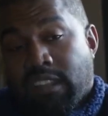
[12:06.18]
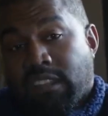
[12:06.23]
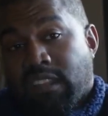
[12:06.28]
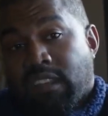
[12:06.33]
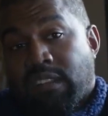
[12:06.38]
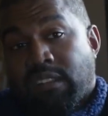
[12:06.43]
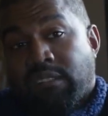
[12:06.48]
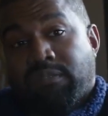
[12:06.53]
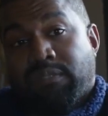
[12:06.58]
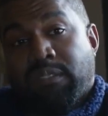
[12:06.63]
I
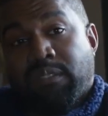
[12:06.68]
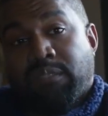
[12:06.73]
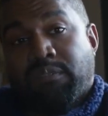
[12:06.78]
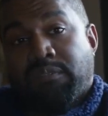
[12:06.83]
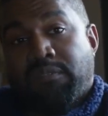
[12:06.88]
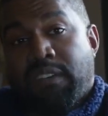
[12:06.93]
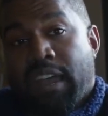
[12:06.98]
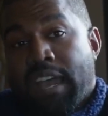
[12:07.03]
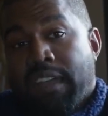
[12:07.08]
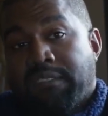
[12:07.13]
learned from
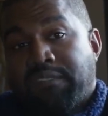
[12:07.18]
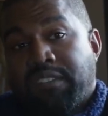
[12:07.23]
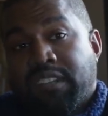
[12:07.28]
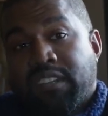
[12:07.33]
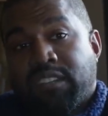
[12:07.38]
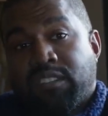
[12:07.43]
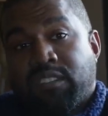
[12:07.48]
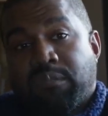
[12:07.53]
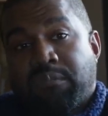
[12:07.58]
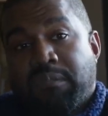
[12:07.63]
5
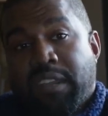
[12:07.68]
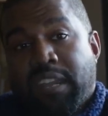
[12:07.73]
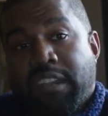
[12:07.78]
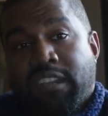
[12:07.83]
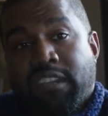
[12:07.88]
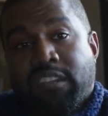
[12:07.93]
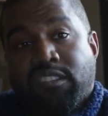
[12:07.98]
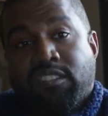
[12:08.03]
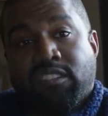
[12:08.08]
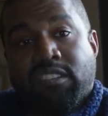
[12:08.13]
years of
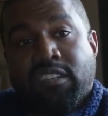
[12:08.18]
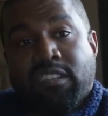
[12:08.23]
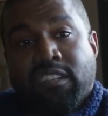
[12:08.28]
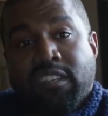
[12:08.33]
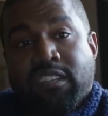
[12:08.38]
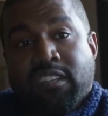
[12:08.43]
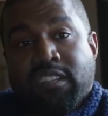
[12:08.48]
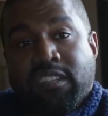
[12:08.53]
marriage